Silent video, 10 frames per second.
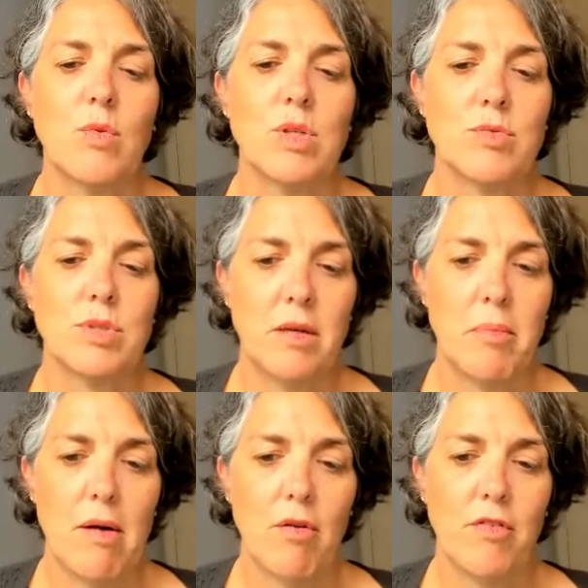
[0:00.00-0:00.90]
was really
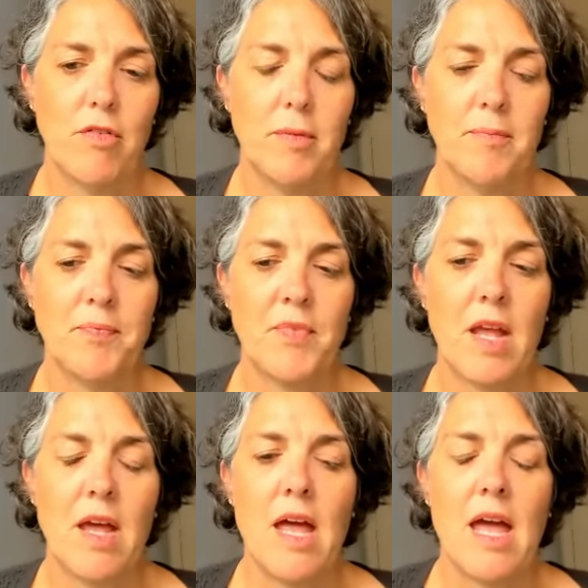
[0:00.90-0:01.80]
powerful.
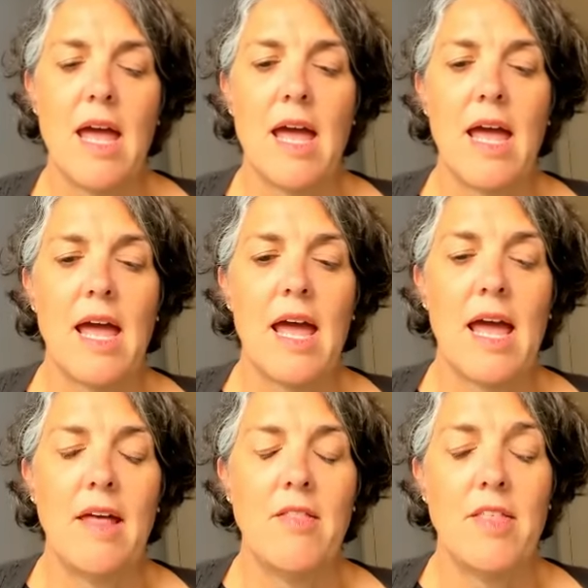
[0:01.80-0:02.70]

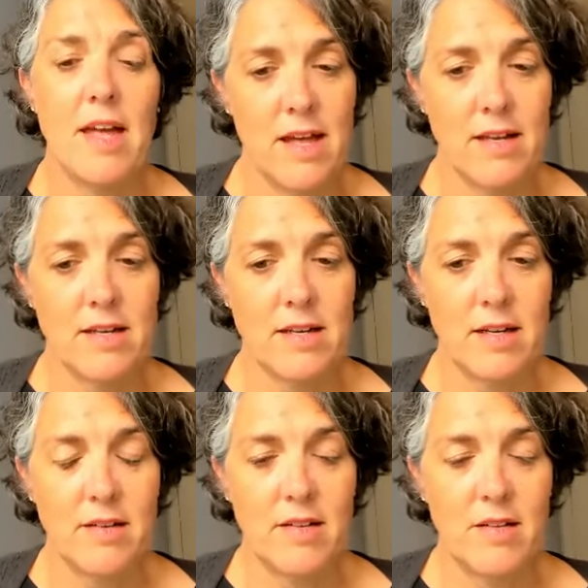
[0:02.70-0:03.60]
And then
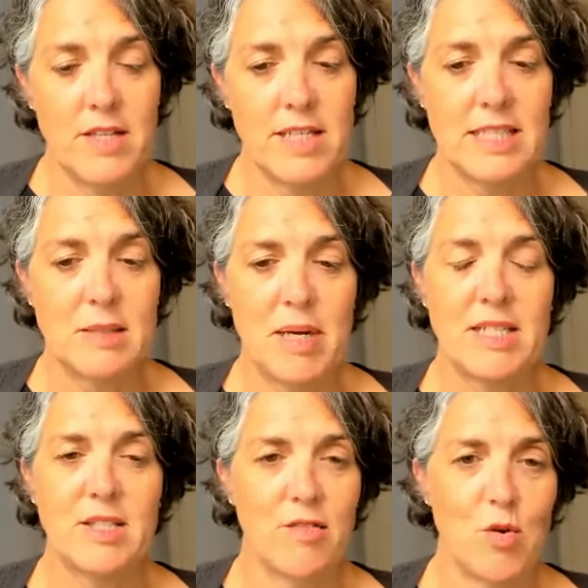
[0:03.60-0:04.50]
this
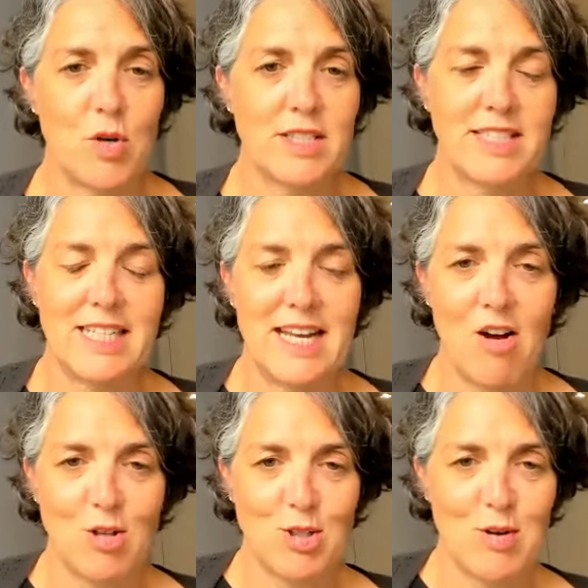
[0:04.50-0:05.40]
space, of course, did
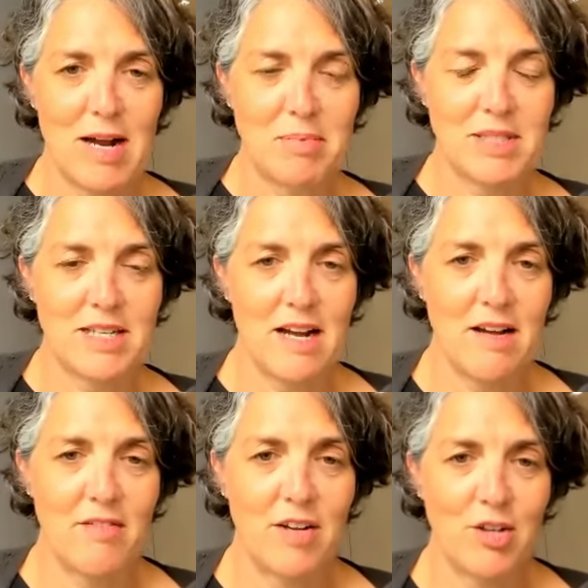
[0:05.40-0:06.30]
also happen to
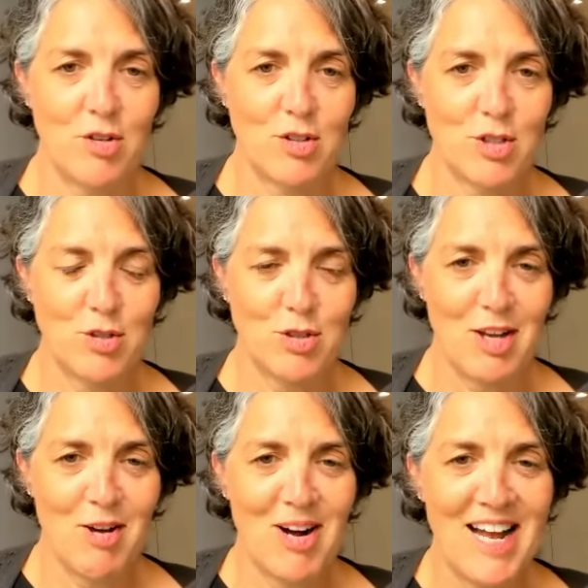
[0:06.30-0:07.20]
have a yoga
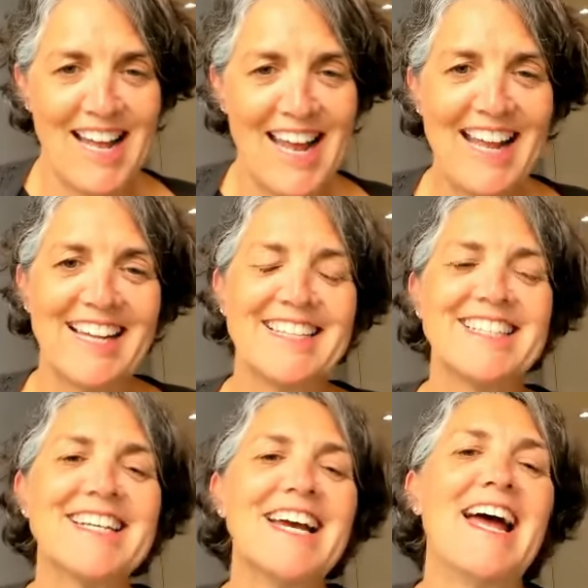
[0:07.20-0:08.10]
studio
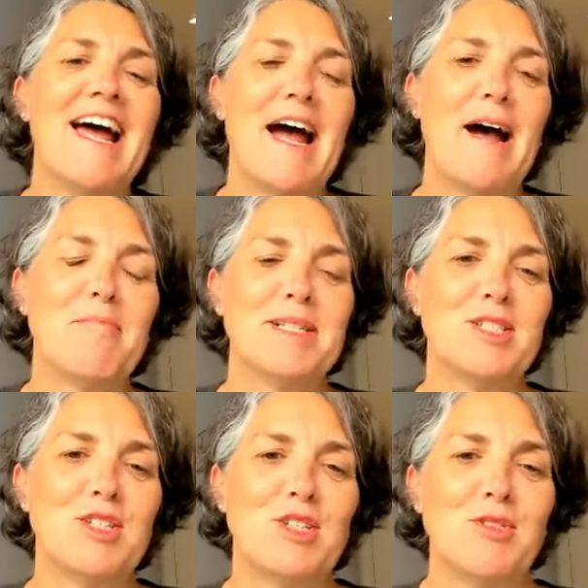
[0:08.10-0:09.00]
and
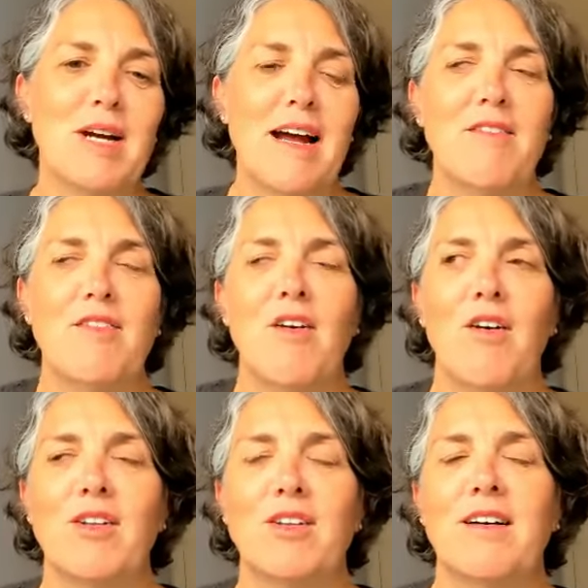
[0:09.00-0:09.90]
happened to have
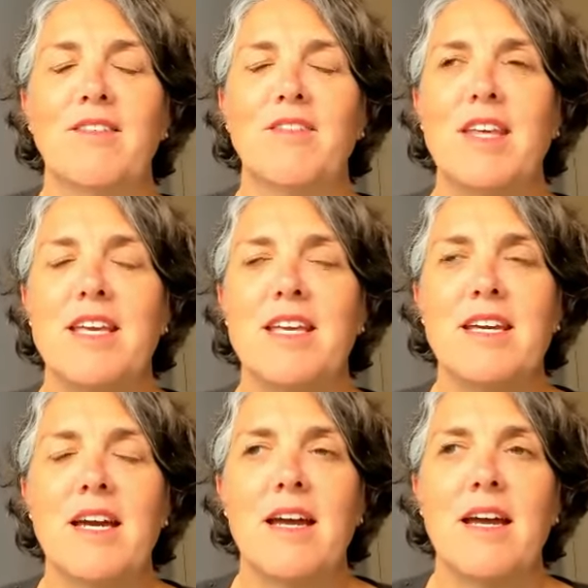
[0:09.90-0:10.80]
all of
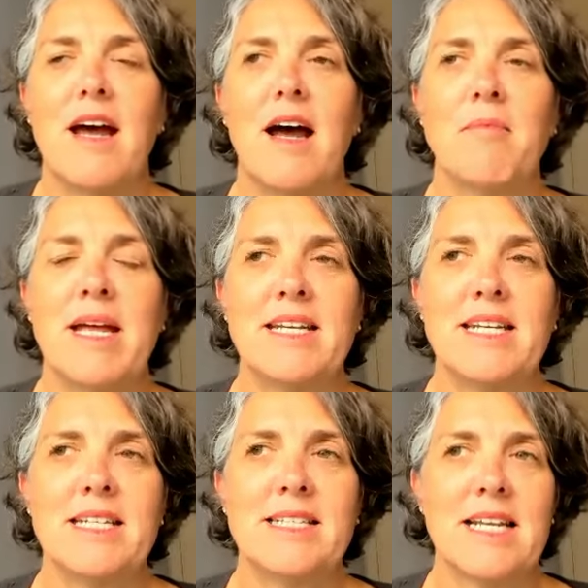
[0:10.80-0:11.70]
the
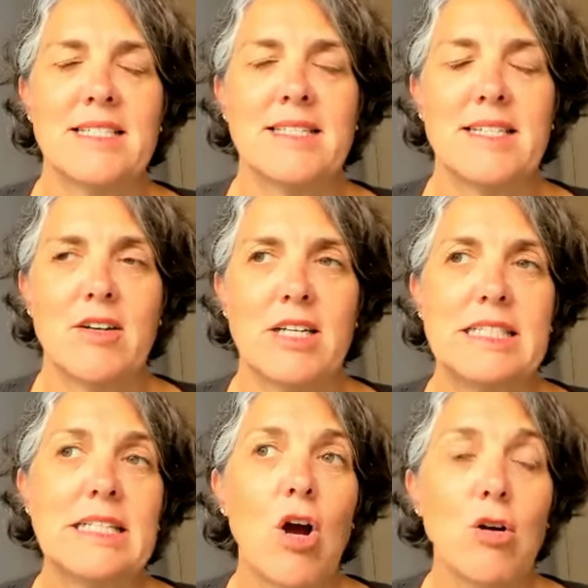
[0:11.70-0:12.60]
amenities necessary
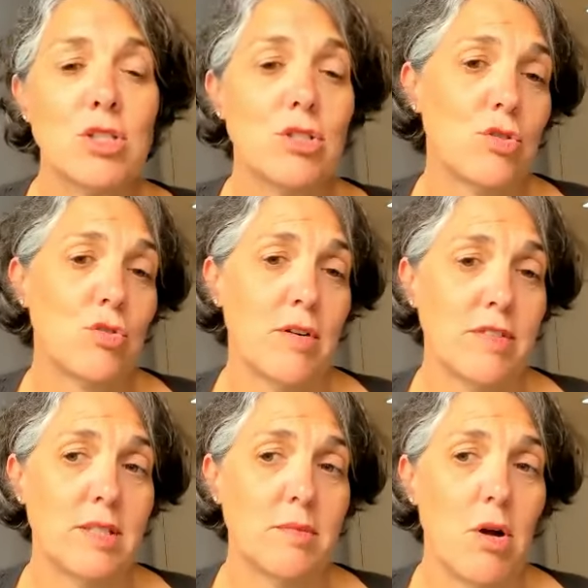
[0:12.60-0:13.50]
to host sort of a
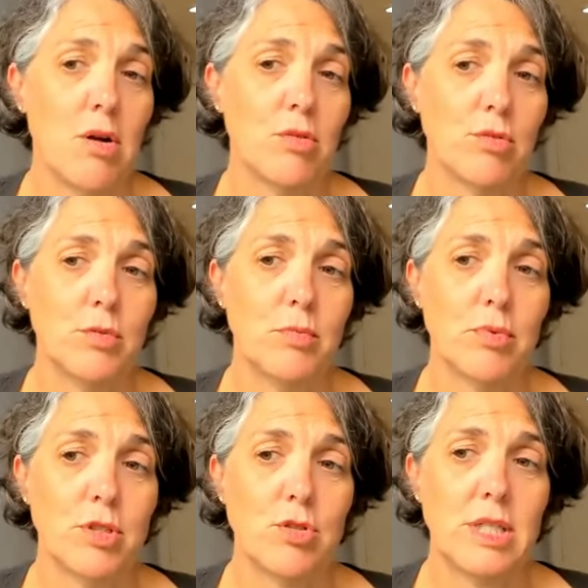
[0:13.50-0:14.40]
small group
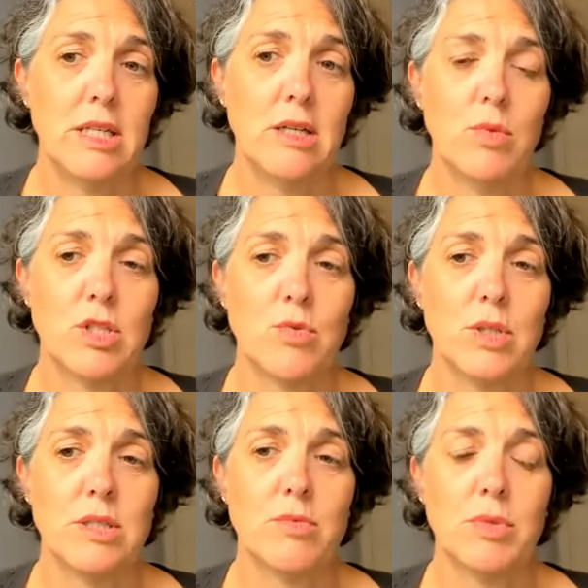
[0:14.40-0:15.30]
retreat, which
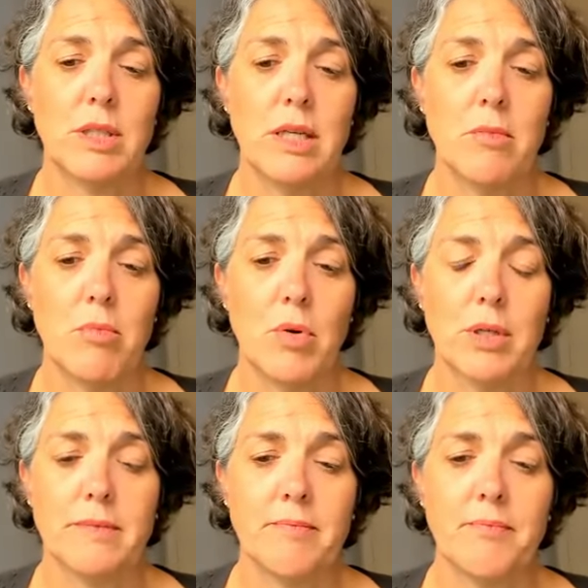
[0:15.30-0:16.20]
was really
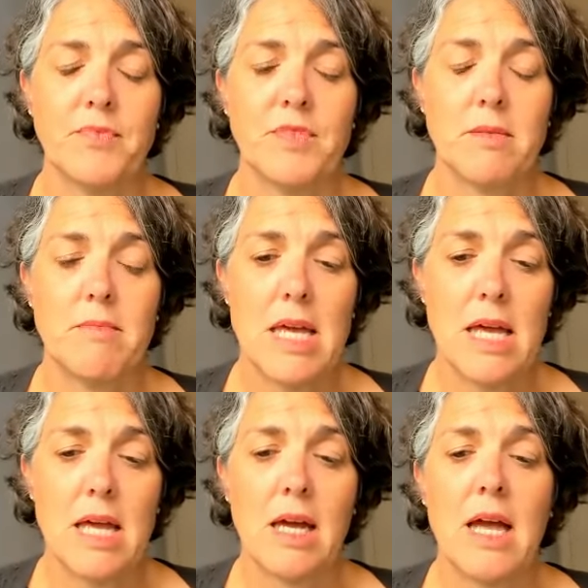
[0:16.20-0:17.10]
important to
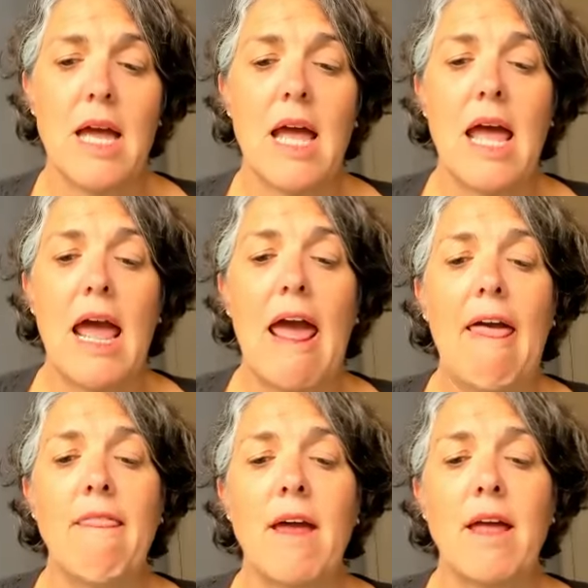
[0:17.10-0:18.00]
me.
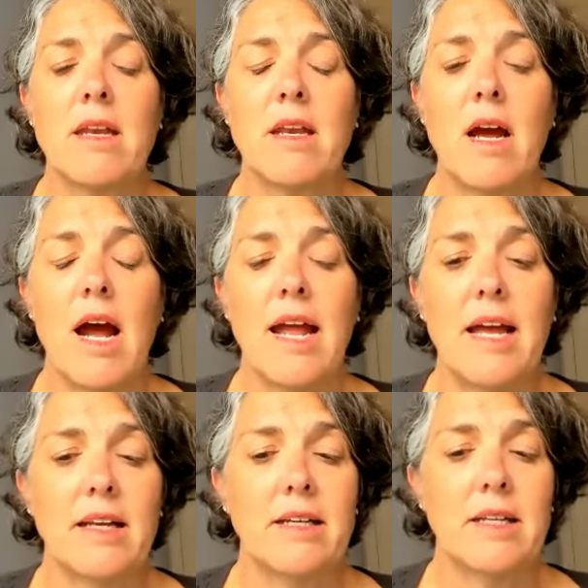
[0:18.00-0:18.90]
And then I
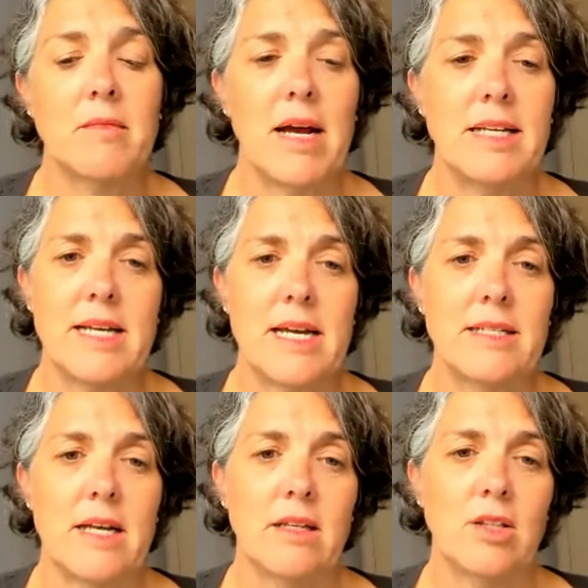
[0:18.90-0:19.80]
had in my day
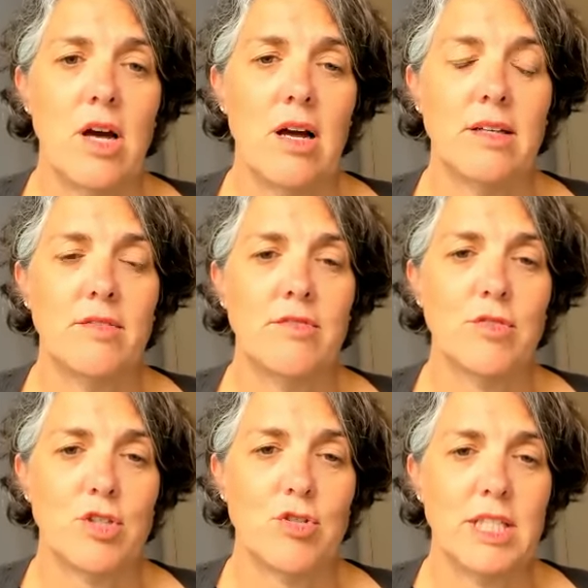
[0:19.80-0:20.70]
done a lot of
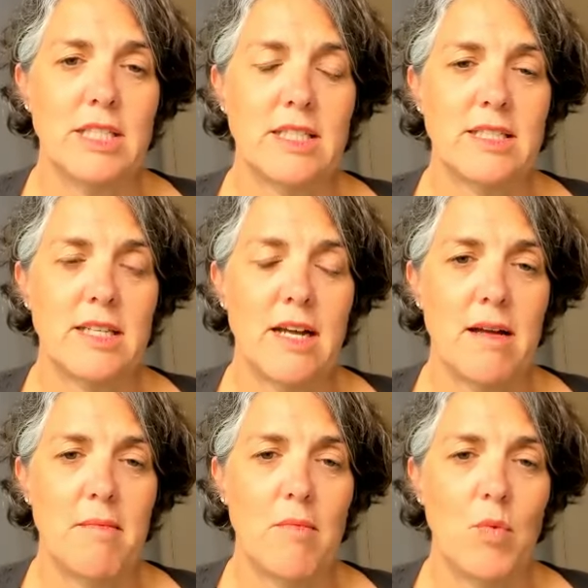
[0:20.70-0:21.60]
retreats
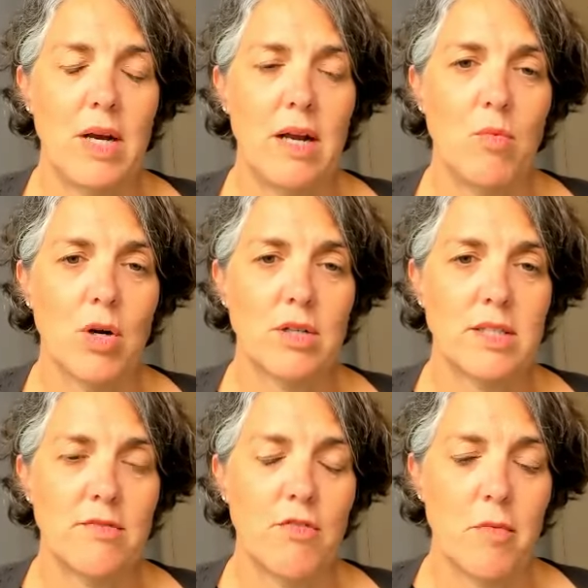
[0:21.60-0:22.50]
when I
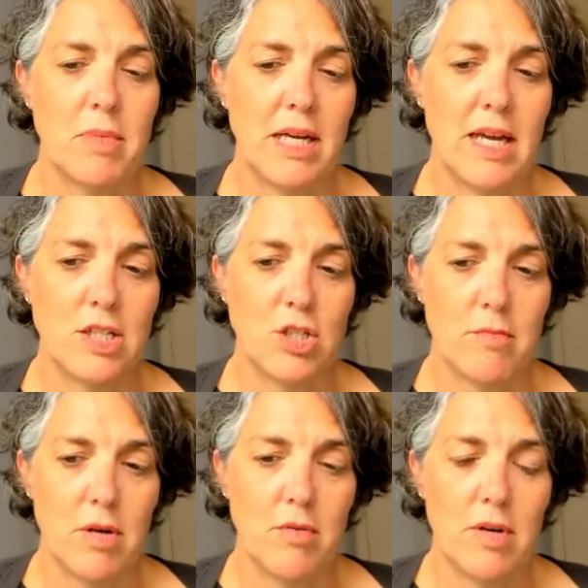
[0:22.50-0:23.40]
worked for a big
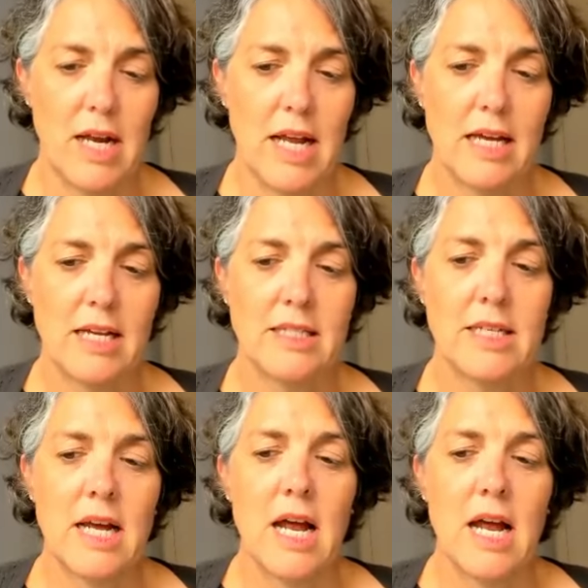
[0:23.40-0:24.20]
HMO. And